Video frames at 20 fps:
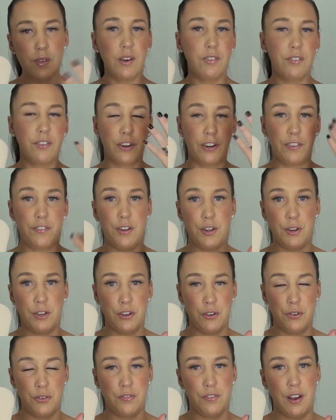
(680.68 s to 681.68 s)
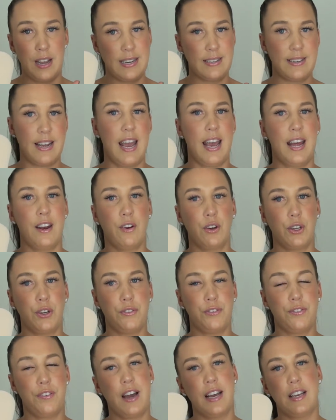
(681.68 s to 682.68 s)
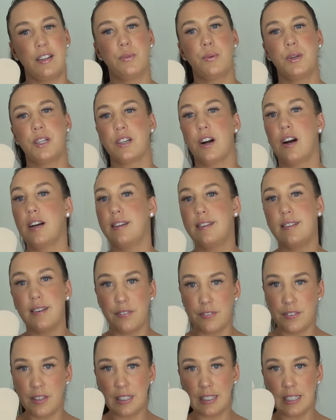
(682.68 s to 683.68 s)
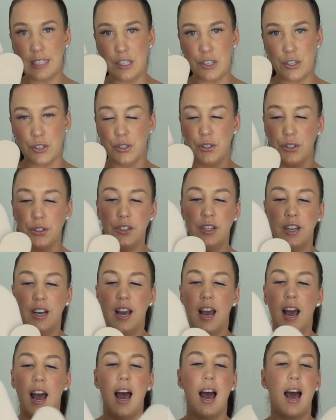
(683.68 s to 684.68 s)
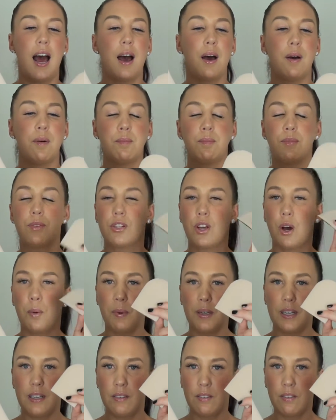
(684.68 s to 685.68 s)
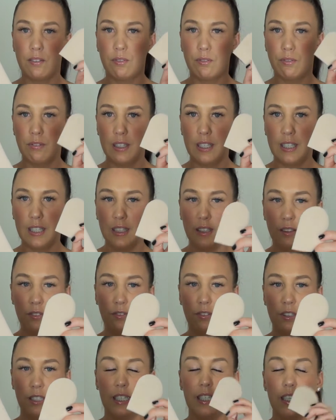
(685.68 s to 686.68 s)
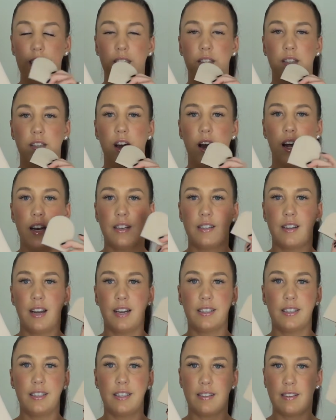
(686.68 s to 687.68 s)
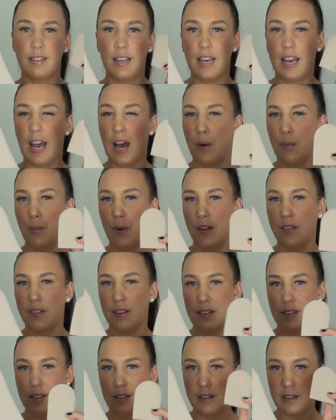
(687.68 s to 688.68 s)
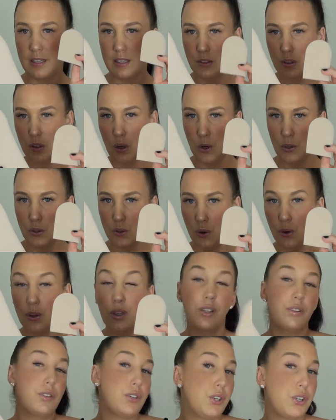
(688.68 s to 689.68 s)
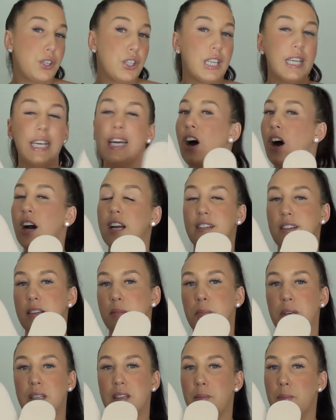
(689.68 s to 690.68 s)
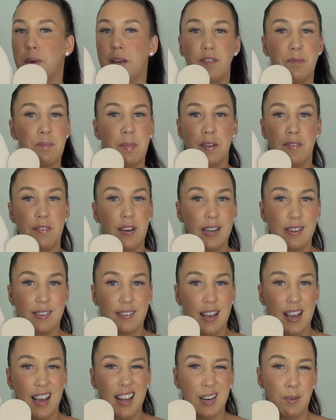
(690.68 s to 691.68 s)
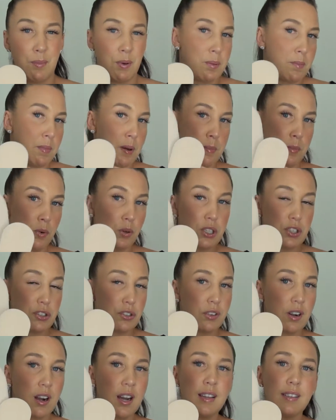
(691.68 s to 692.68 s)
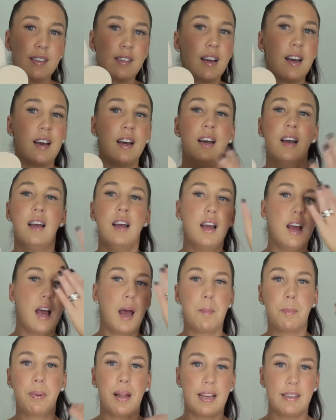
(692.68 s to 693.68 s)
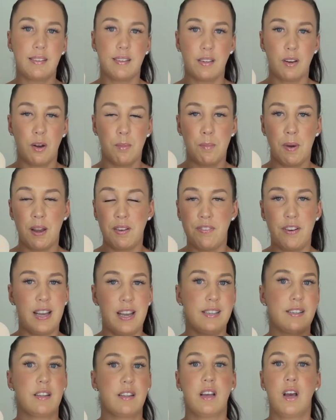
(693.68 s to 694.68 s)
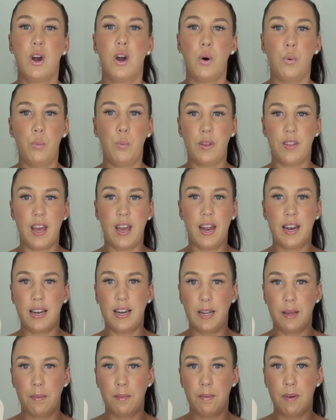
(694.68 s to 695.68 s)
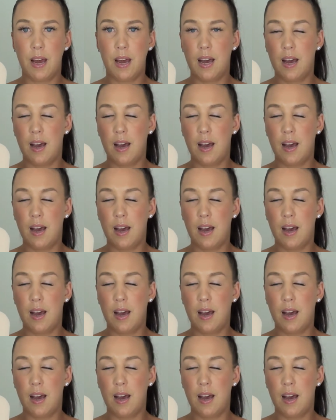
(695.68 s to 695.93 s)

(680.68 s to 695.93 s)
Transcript: for if you do fake tan on your face, which I definitely do. So I'll be really excited to actually see how well this goes on, because usually I just mix a bit of my fake tan in with my moisturizer and place it on my face without any